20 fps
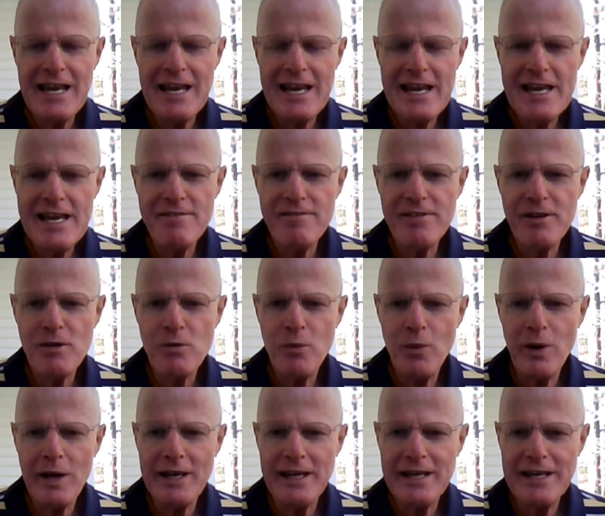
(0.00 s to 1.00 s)
even
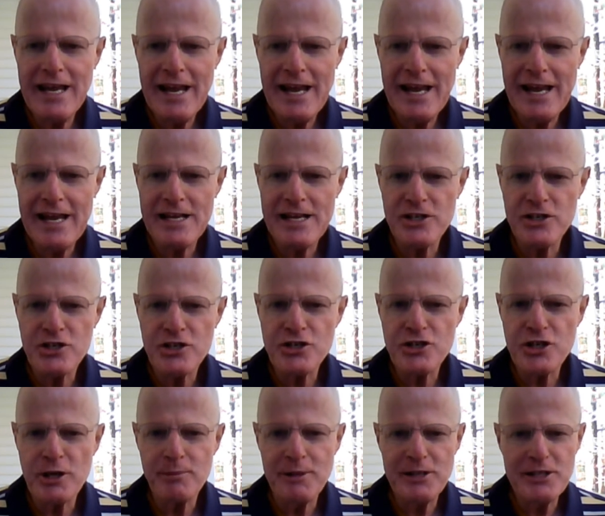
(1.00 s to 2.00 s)
what he has
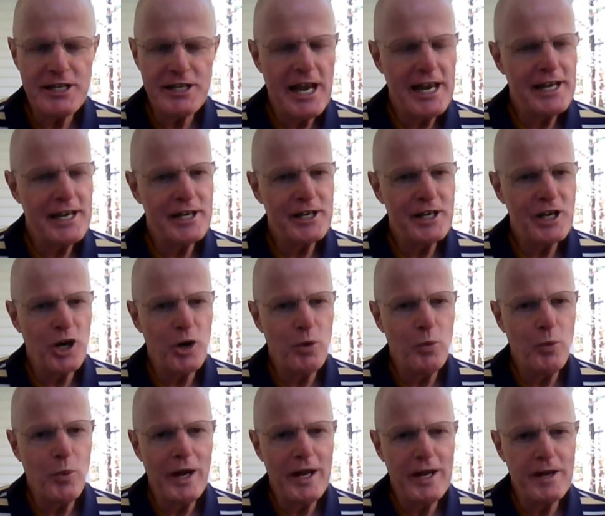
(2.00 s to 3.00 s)
shall be taken
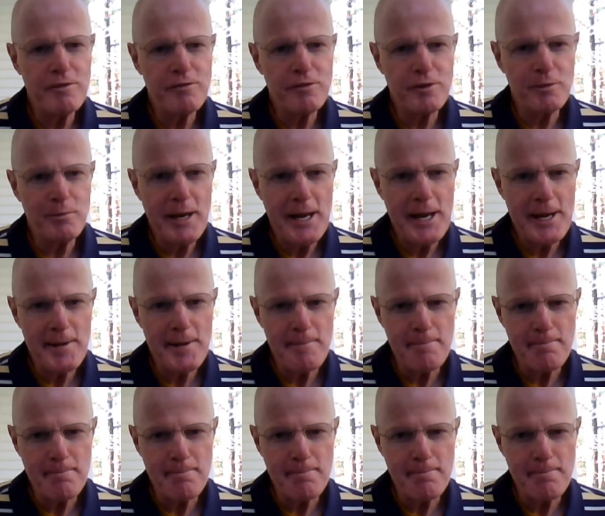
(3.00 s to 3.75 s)
away from him.